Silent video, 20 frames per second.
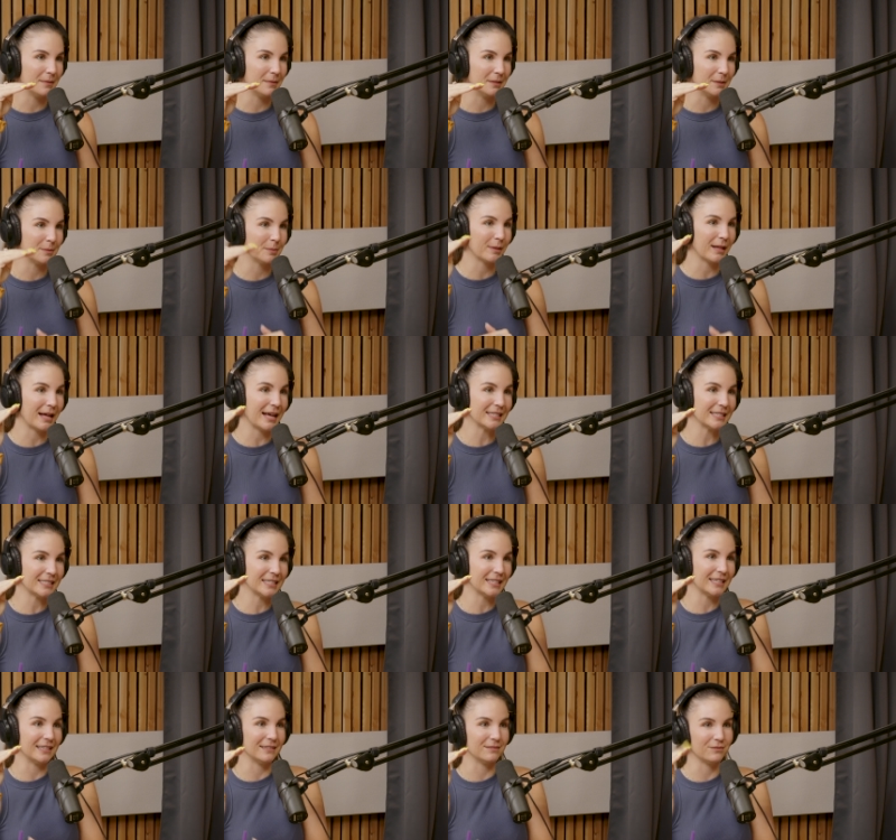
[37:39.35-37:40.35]
and they're
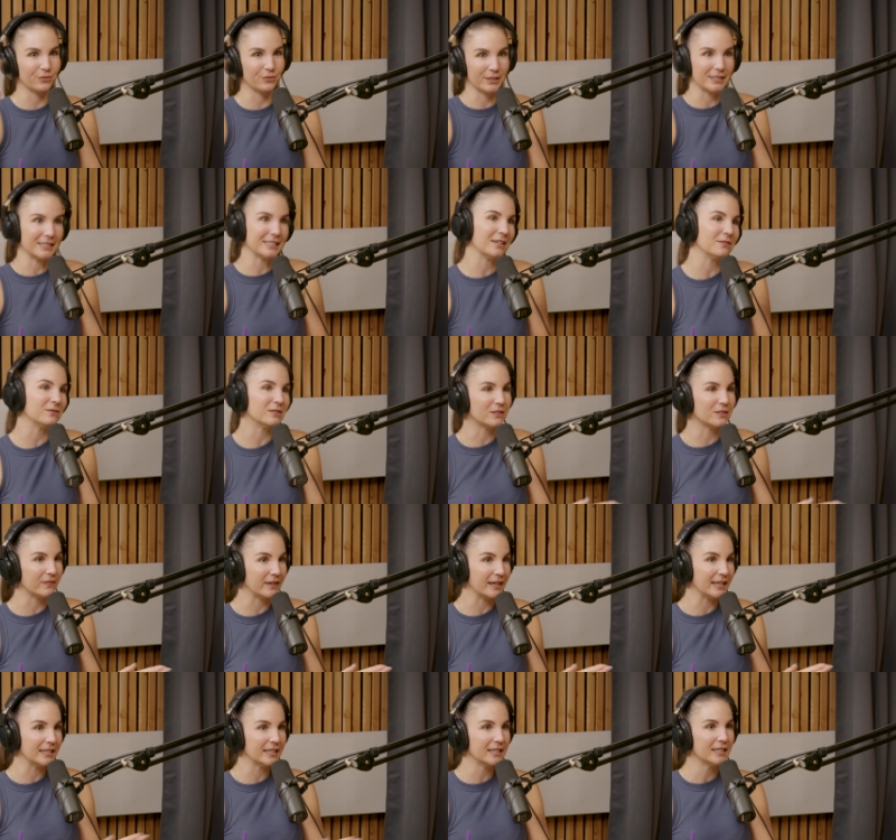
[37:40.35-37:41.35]
plastic, and free stuff is
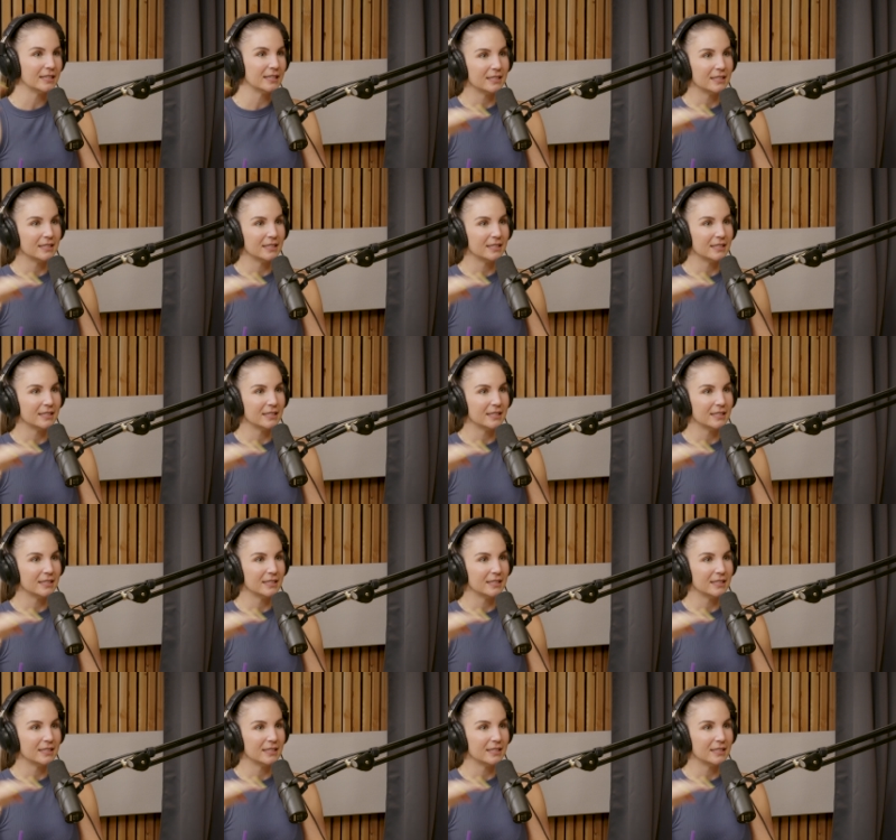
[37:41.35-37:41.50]
fun.